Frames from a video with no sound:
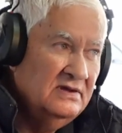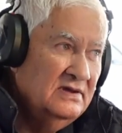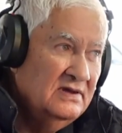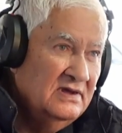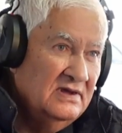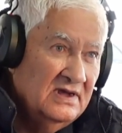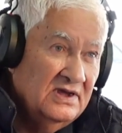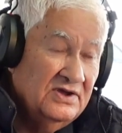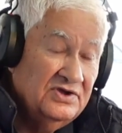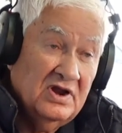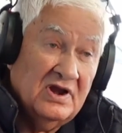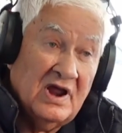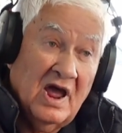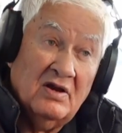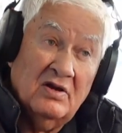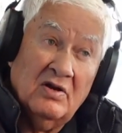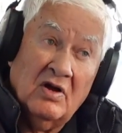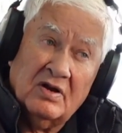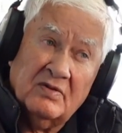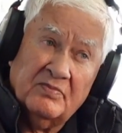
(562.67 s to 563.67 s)
A
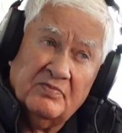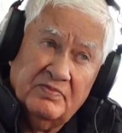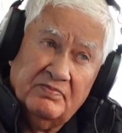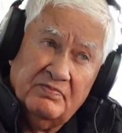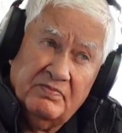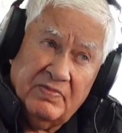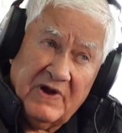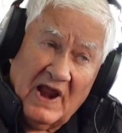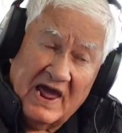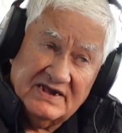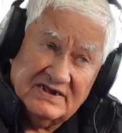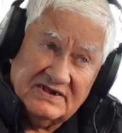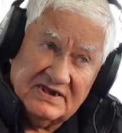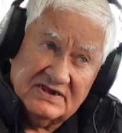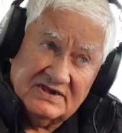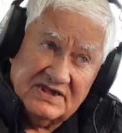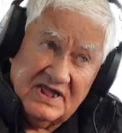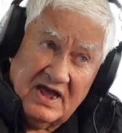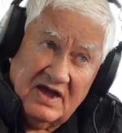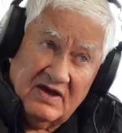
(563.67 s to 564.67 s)
lot of
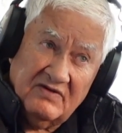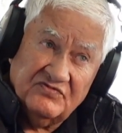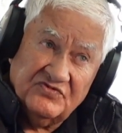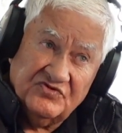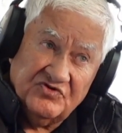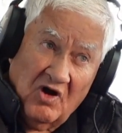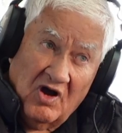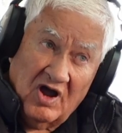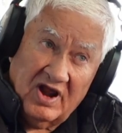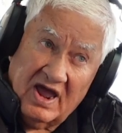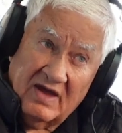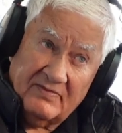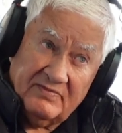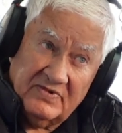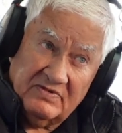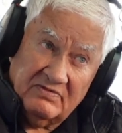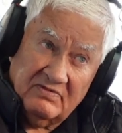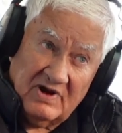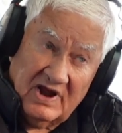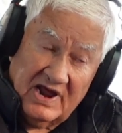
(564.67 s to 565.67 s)
places now have dried up
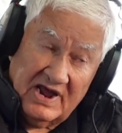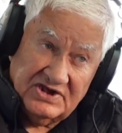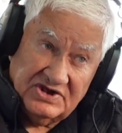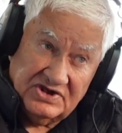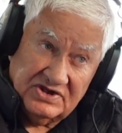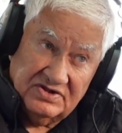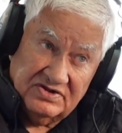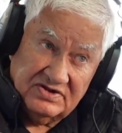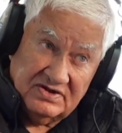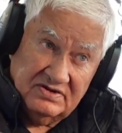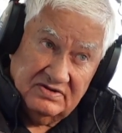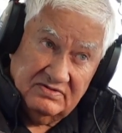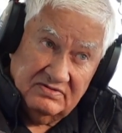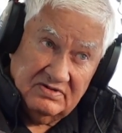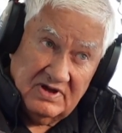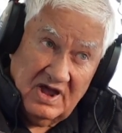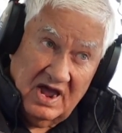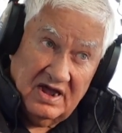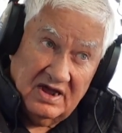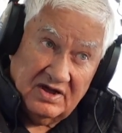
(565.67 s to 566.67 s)
in relation
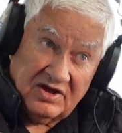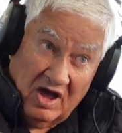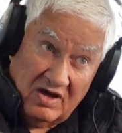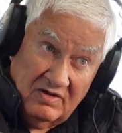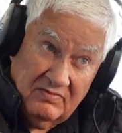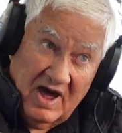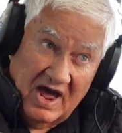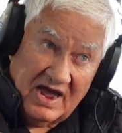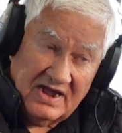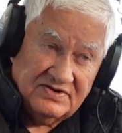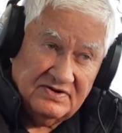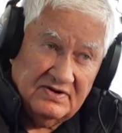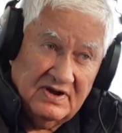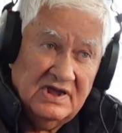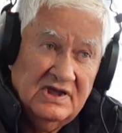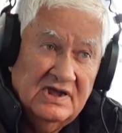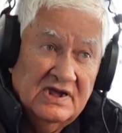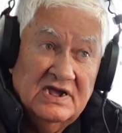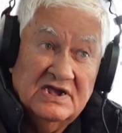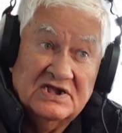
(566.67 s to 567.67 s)
to kaumātua,
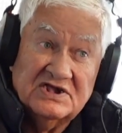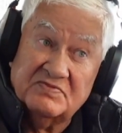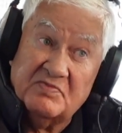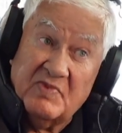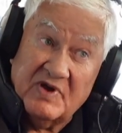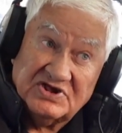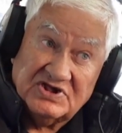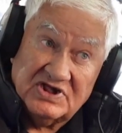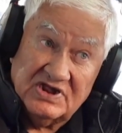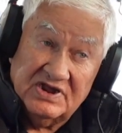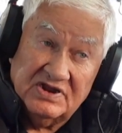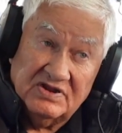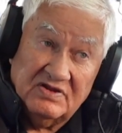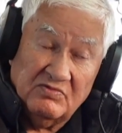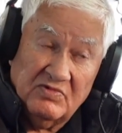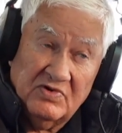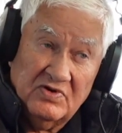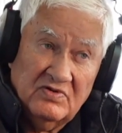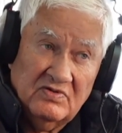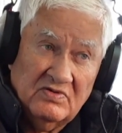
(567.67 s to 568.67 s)
especially in the
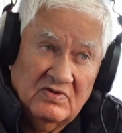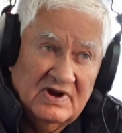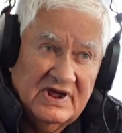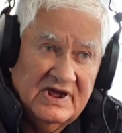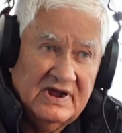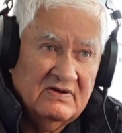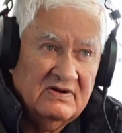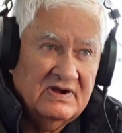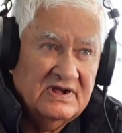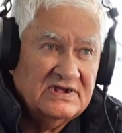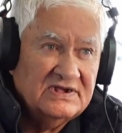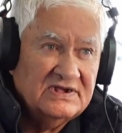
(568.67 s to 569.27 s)
rural areas.